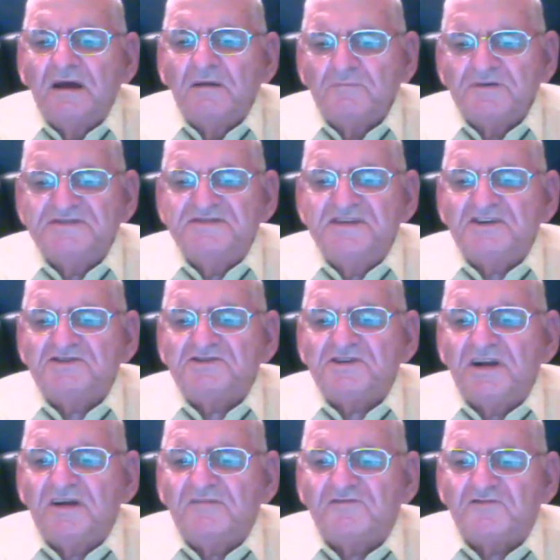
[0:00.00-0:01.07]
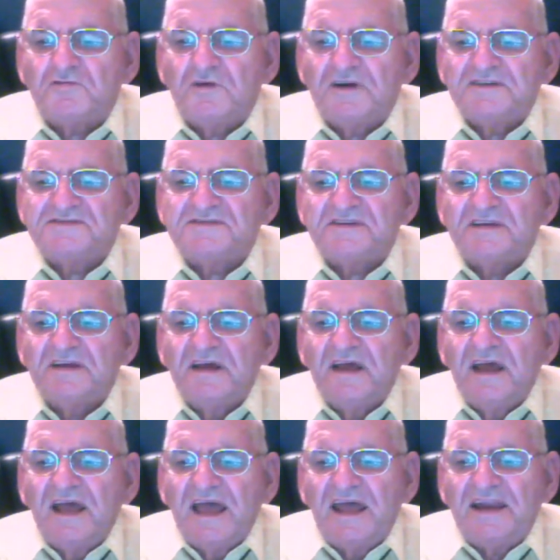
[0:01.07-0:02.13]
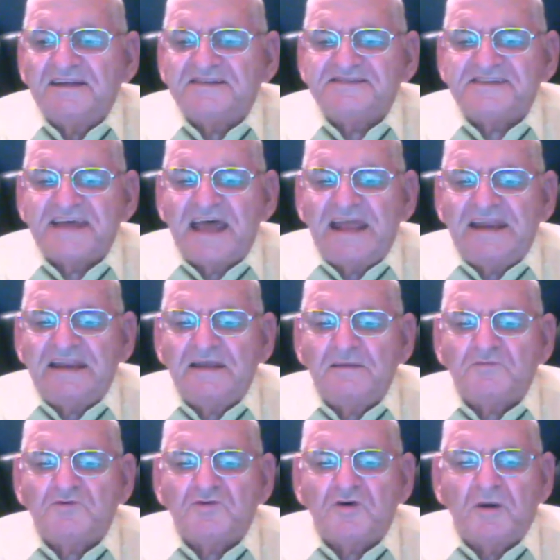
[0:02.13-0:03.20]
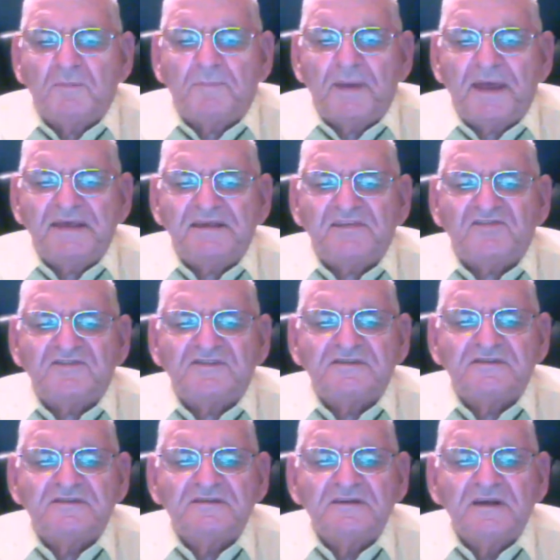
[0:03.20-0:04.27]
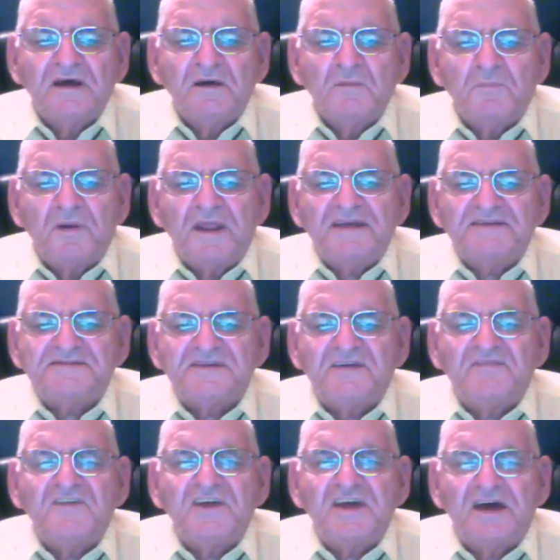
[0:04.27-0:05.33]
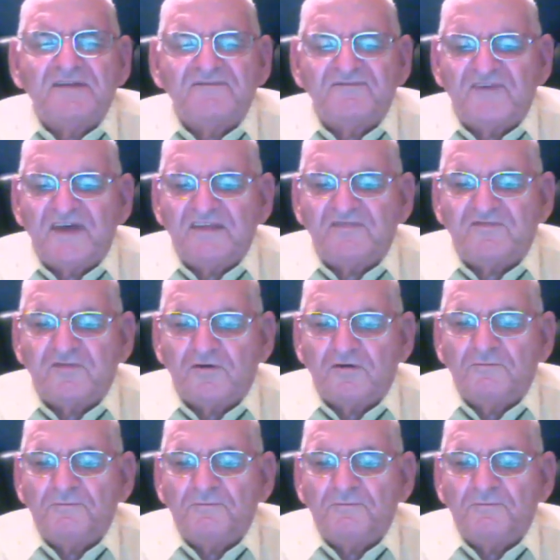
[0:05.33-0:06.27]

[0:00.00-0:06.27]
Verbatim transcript: position of trust and assign him to a place of the unfaithful.